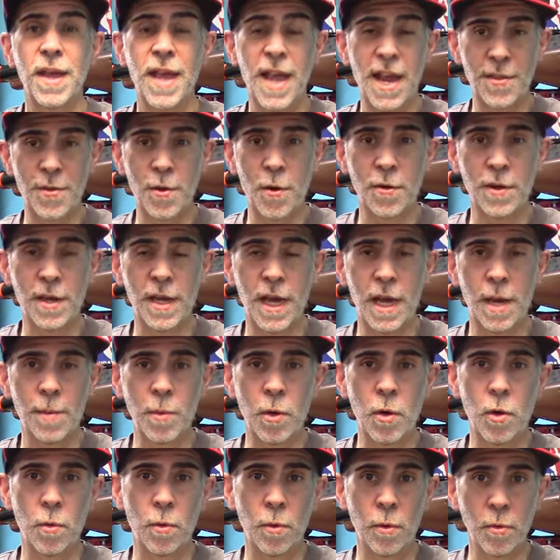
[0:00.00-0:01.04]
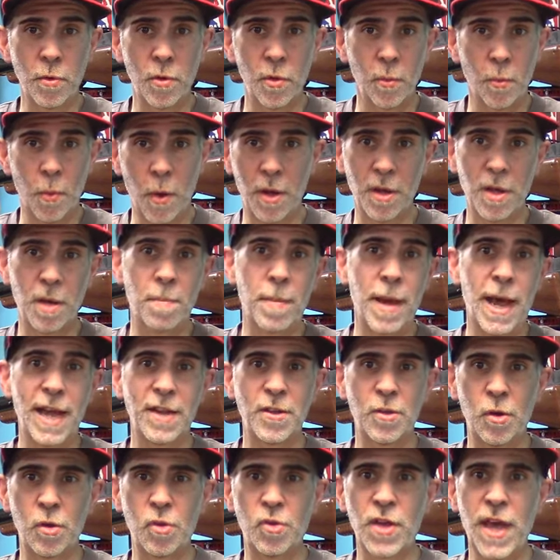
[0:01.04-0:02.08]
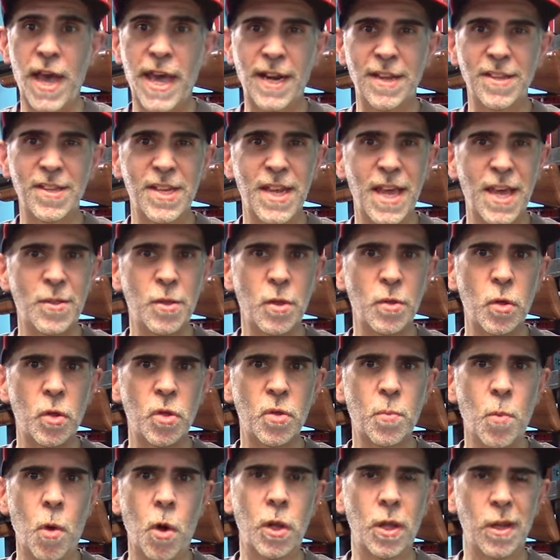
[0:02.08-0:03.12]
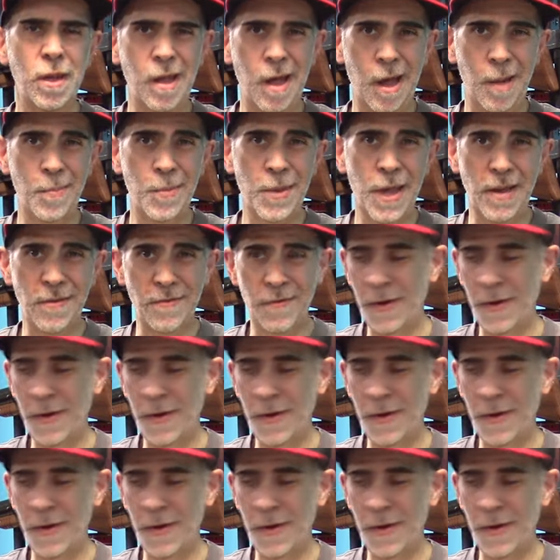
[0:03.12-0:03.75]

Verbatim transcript: Hey there, game gurus. Welcome back to the channel. Today's just a small little update